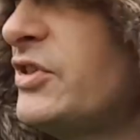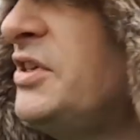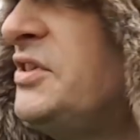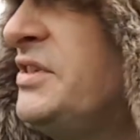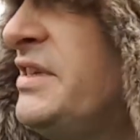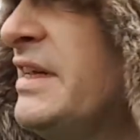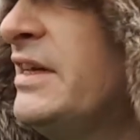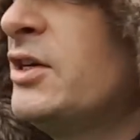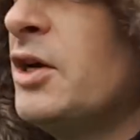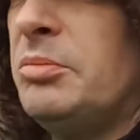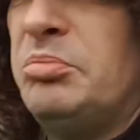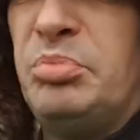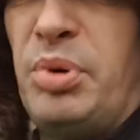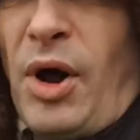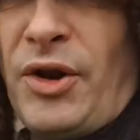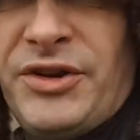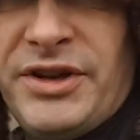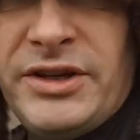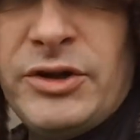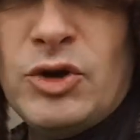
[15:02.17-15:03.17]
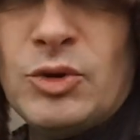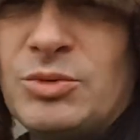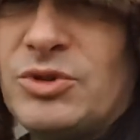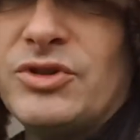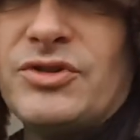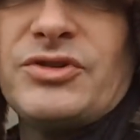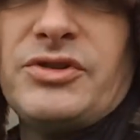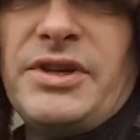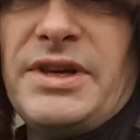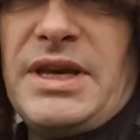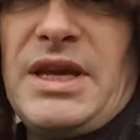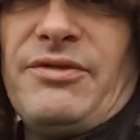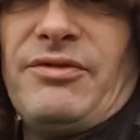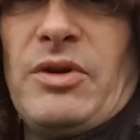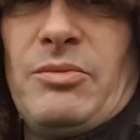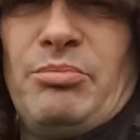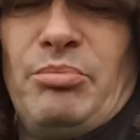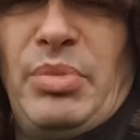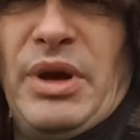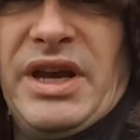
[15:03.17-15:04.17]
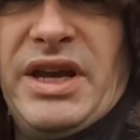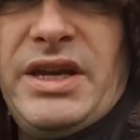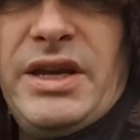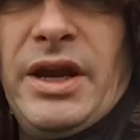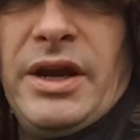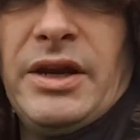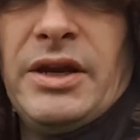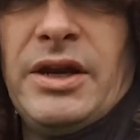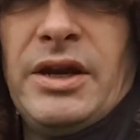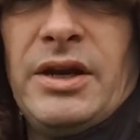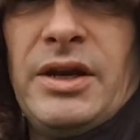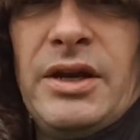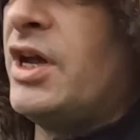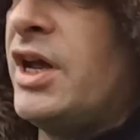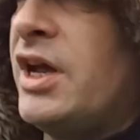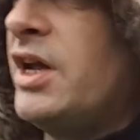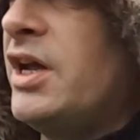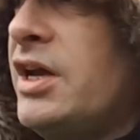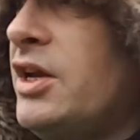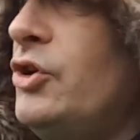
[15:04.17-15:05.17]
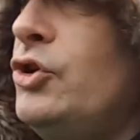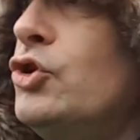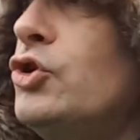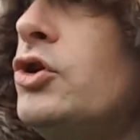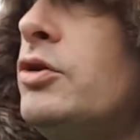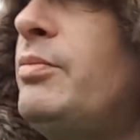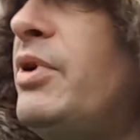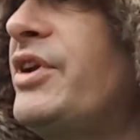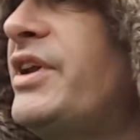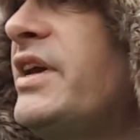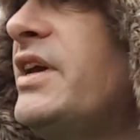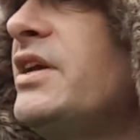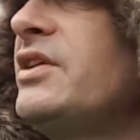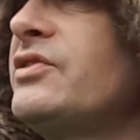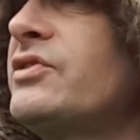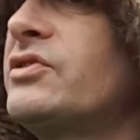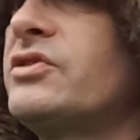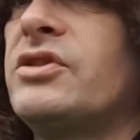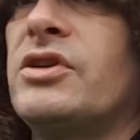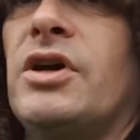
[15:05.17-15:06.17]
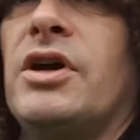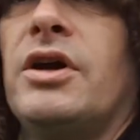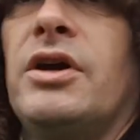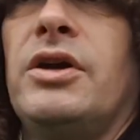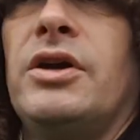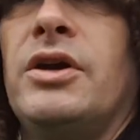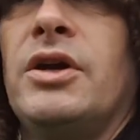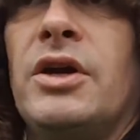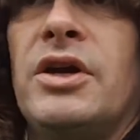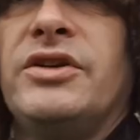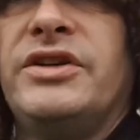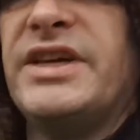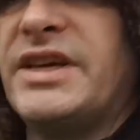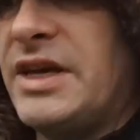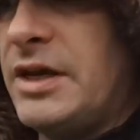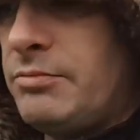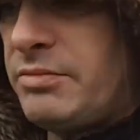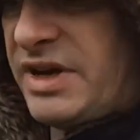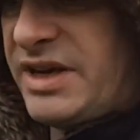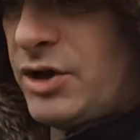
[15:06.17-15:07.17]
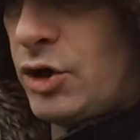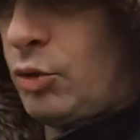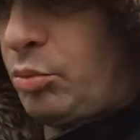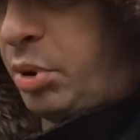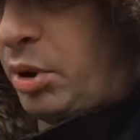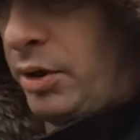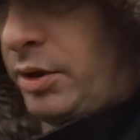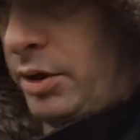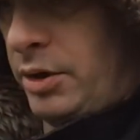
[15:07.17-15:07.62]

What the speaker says: to dig a body up? Just leave them be. nobody is digging me up.